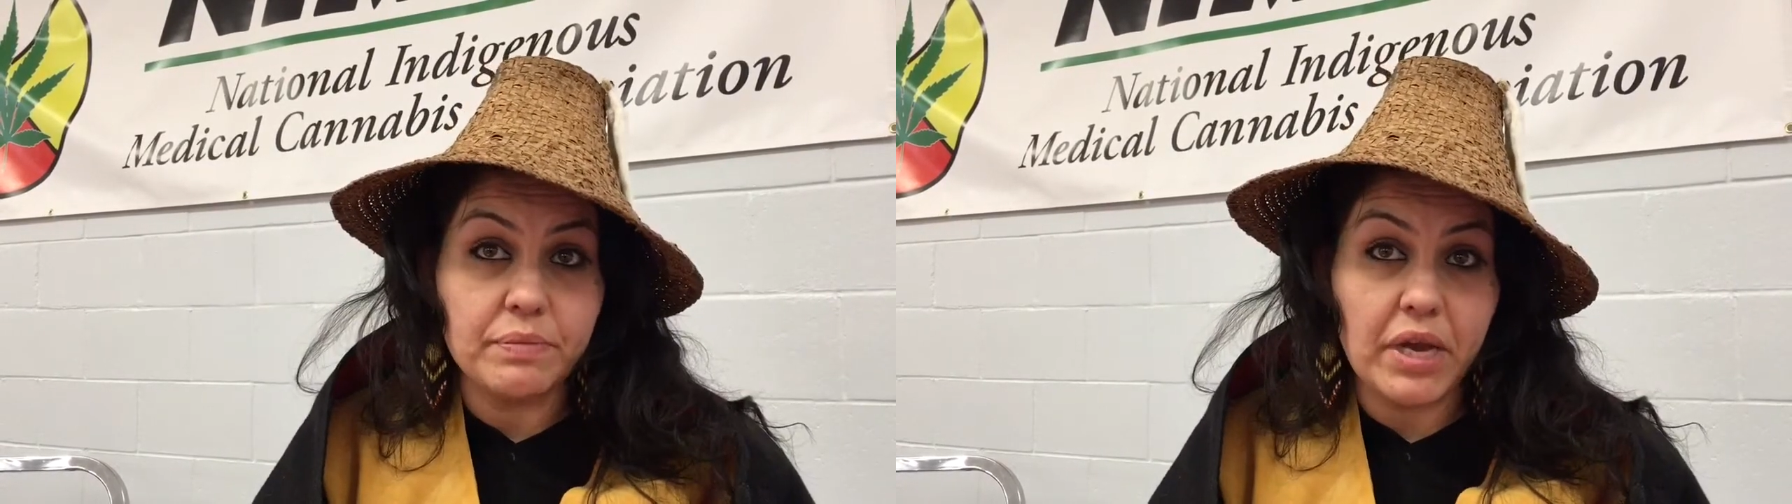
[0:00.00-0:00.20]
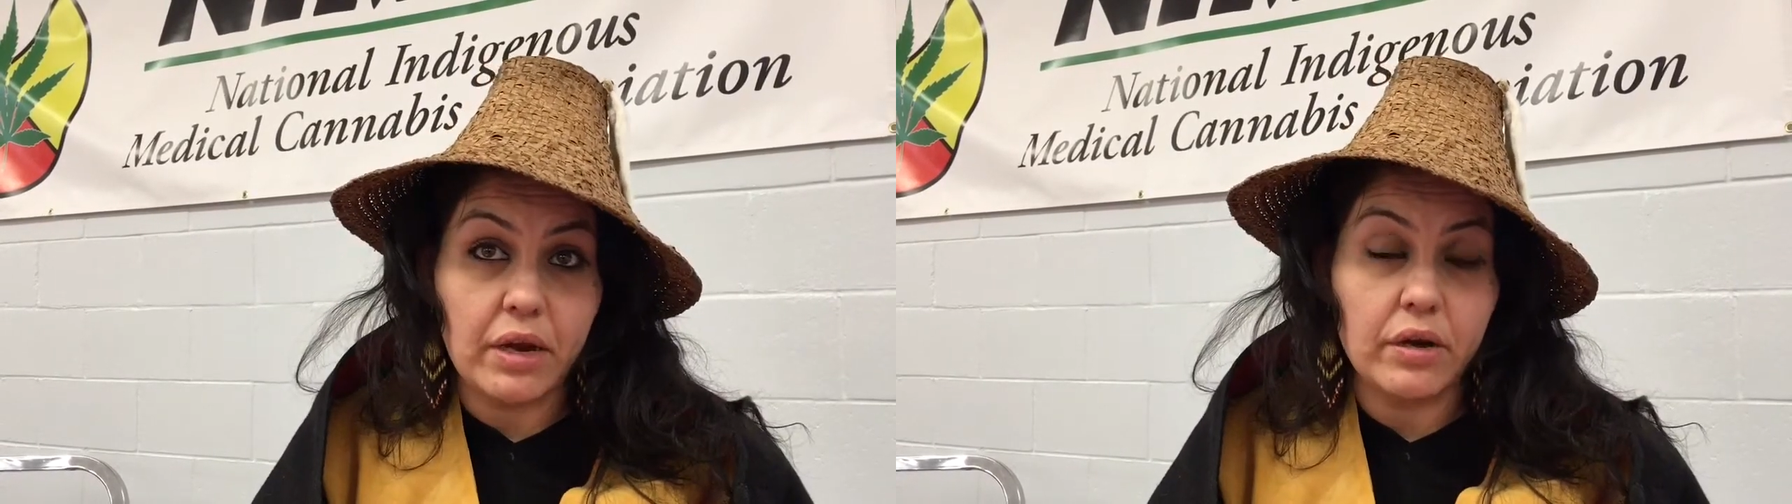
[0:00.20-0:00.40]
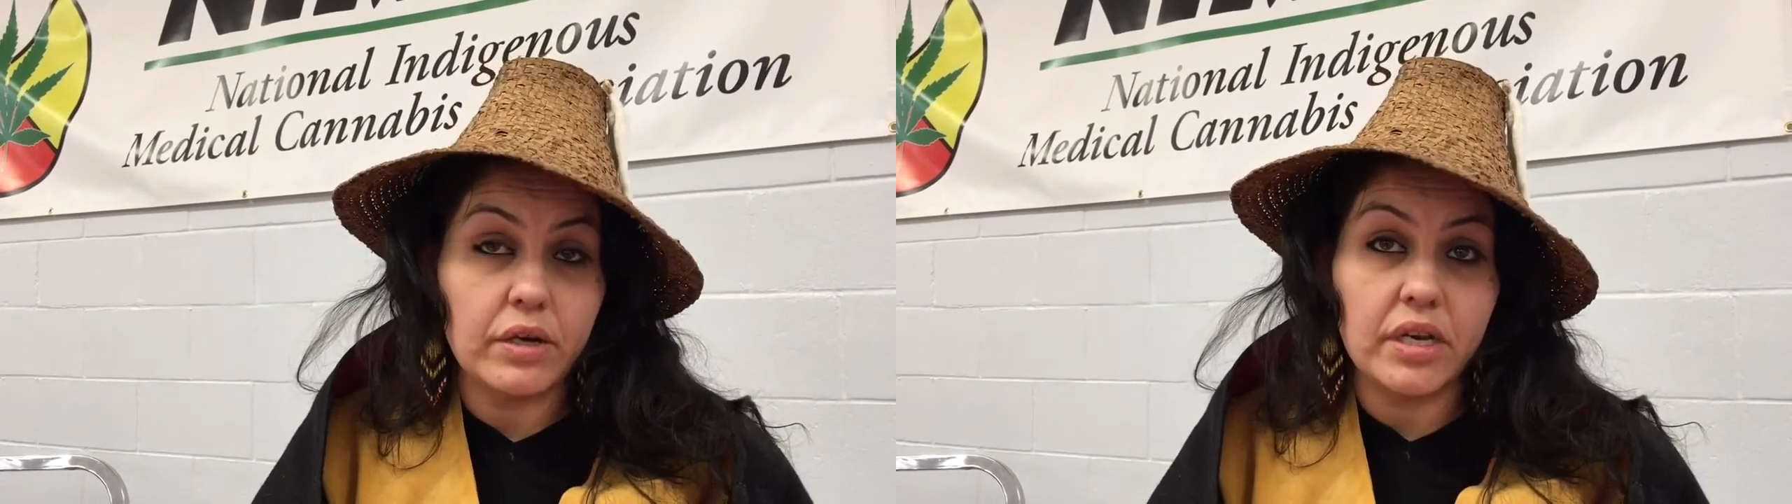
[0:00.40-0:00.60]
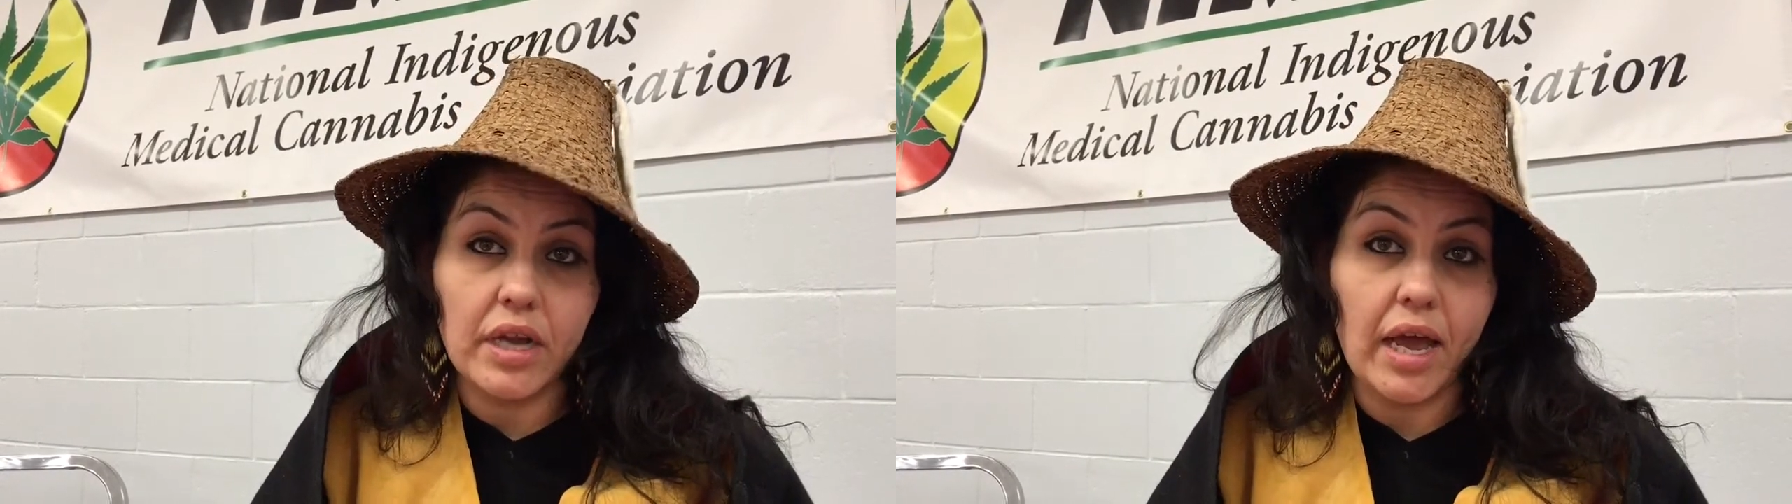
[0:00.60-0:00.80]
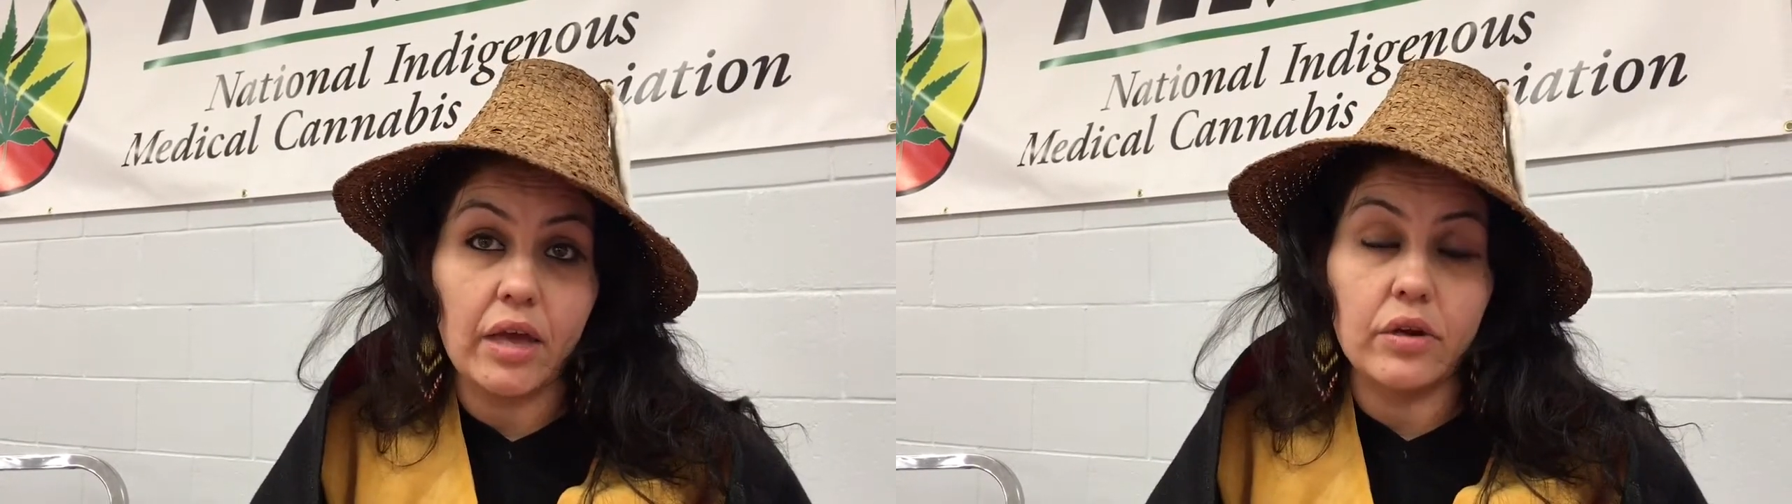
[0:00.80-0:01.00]
parent and
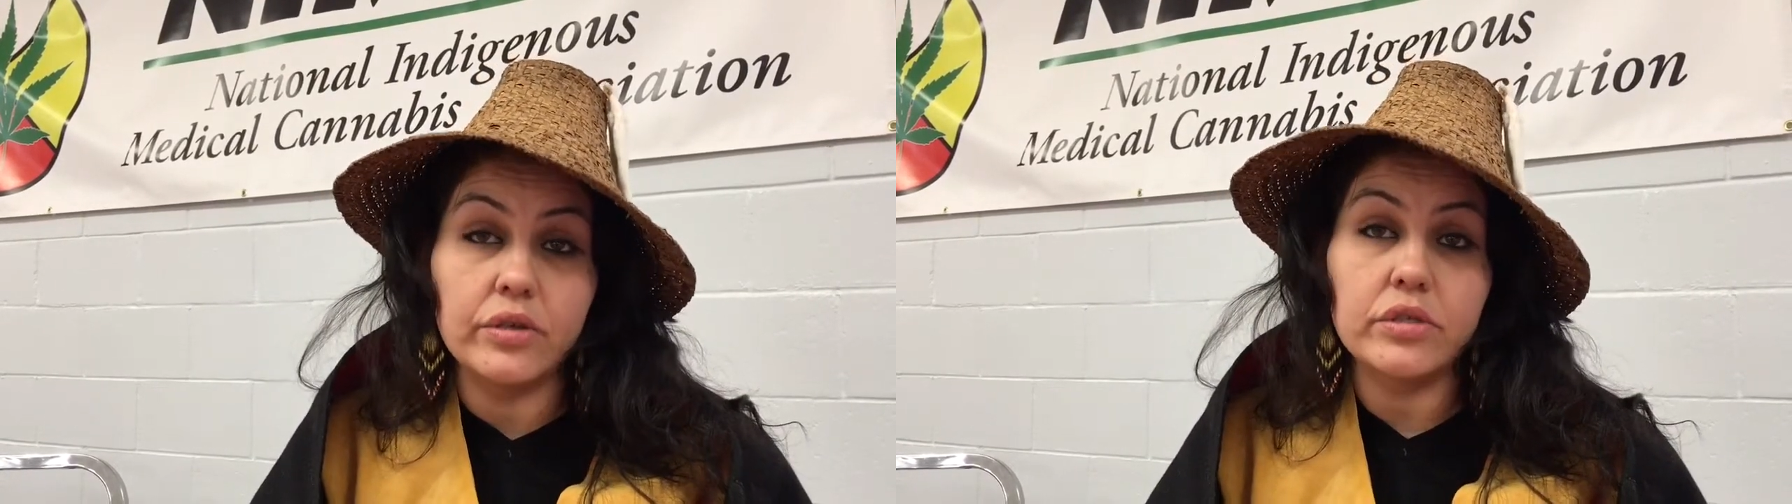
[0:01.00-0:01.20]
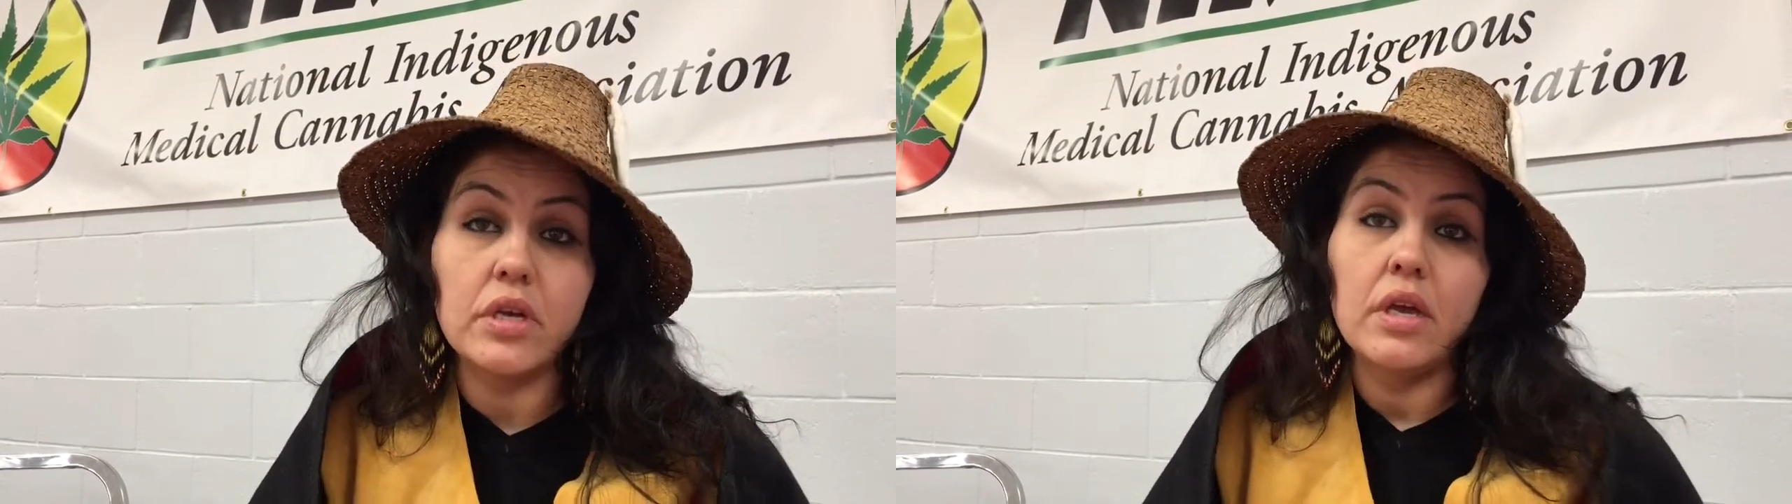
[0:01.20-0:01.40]
adult,